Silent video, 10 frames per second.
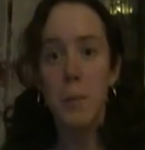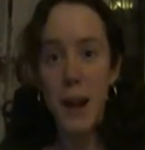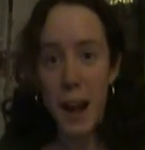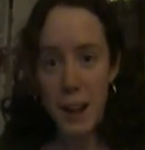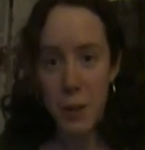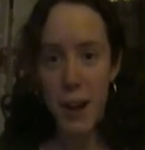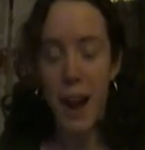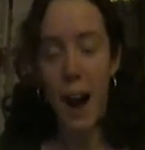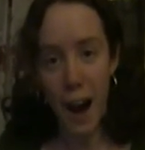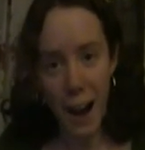But
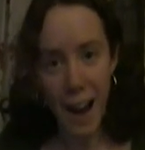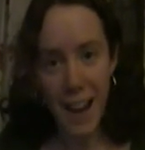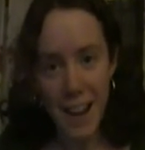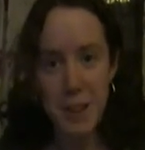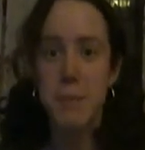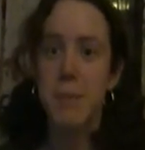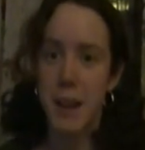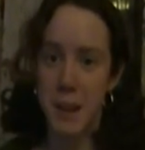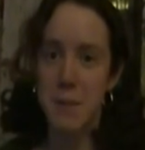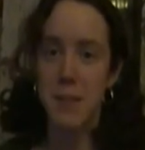anyway, hi,
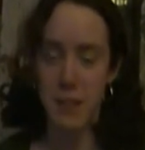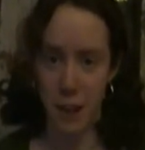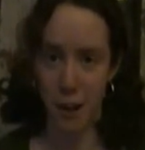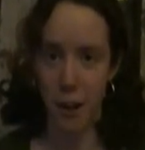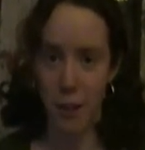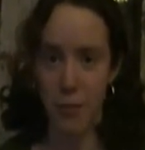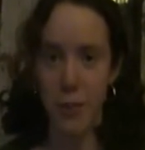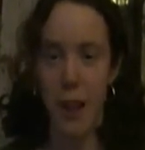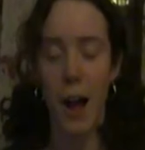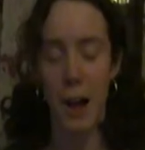my name is Sarah.
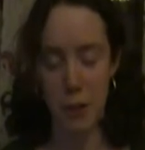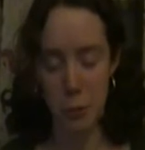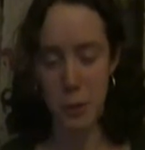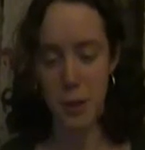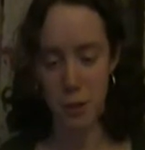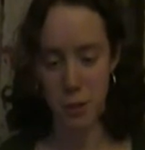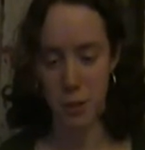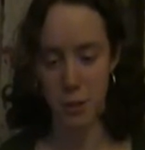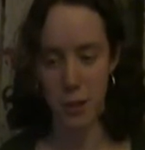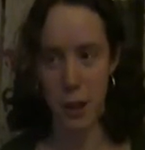I will be your
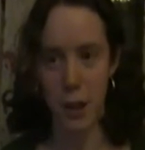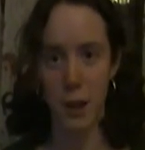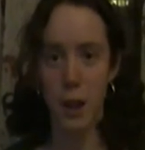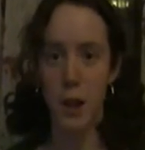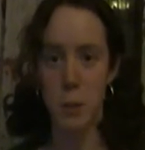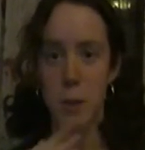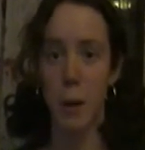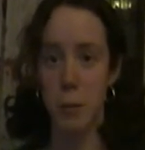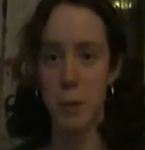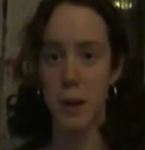Thursday,
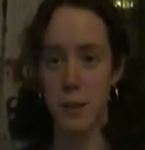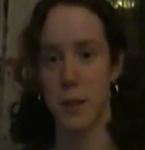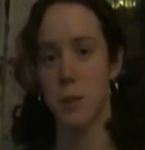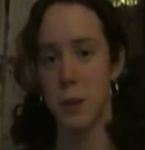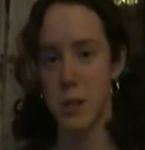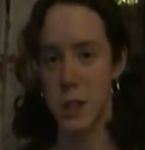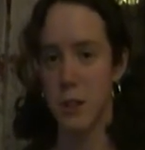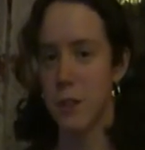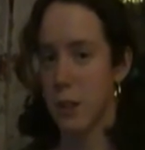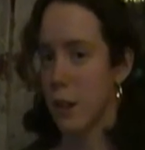probably, unless we
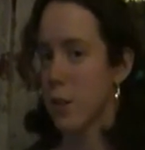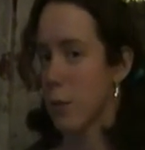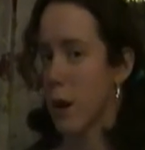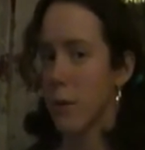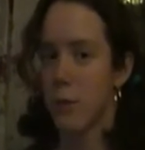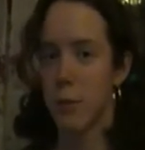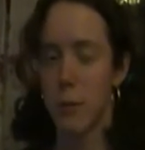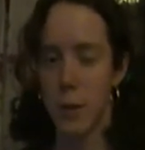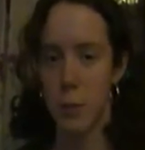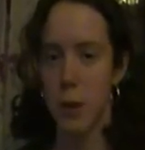change the days around
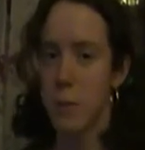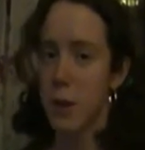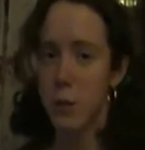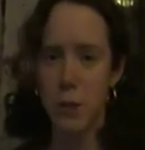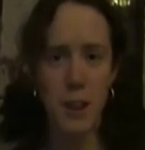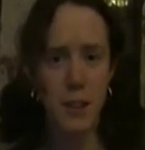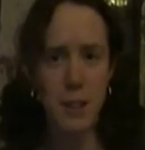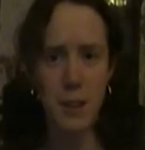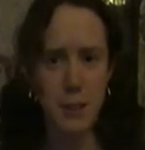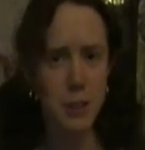from this point, because we're not
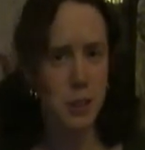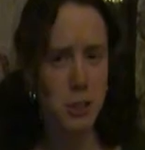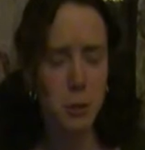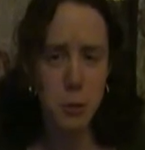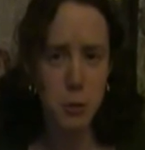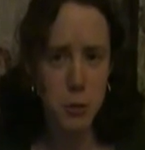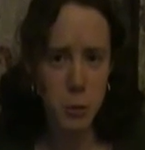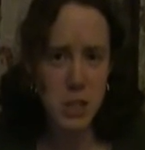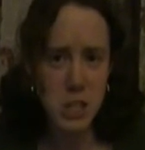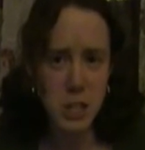exactly sure who's
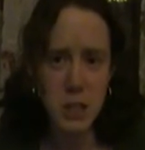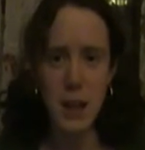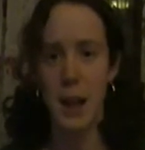which.